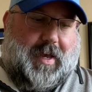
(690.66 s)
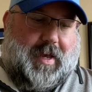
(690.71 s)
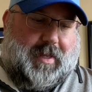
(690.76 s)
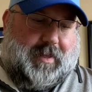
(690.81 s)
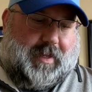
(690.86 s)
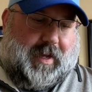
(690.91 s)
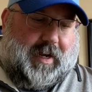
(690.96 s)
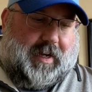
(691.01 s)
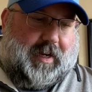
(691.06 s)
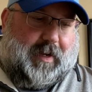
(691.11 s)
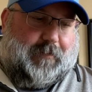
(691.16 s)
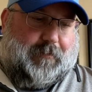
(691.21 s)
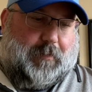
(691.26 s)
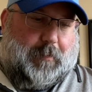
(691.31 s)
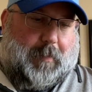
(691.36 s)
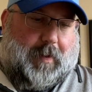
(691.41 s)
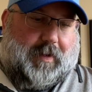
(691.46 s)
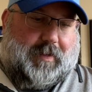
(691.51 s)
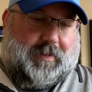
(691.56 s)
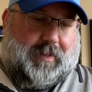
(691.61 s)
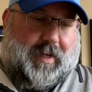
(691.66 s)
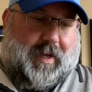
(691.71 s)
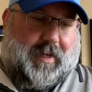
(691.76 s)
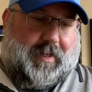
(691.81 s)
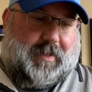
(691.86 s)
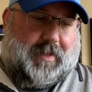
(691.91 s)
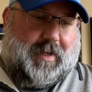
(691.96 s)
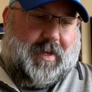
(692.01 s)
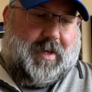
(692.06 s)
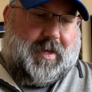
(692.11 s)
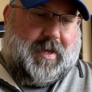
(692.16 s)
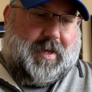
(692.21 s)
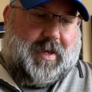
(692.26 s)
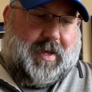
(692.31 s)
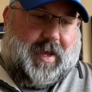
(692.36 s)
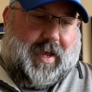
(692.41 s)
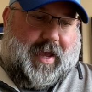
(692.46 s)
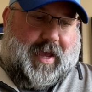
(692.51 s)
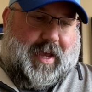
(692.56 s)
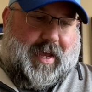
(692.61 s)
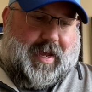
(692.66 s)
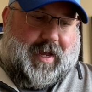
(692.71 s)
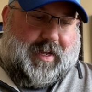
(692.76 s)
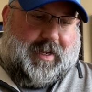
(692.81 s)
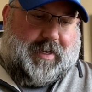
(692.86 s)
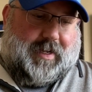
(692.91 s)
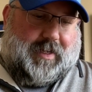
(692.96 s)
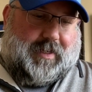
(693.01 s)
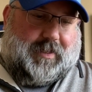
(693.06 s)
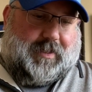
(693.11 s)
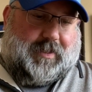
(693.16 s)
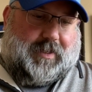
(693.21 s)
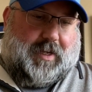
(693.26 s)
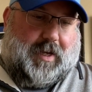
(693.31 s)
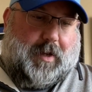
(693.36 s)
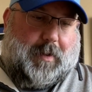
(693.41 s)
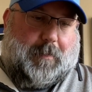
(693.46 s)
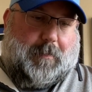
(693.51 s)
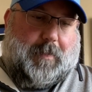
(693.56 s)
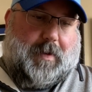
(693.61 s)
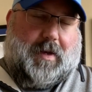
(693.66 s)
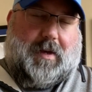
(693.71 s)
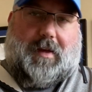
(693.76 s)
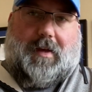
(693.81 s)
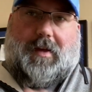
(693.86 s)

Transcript: that I needed for my set, and some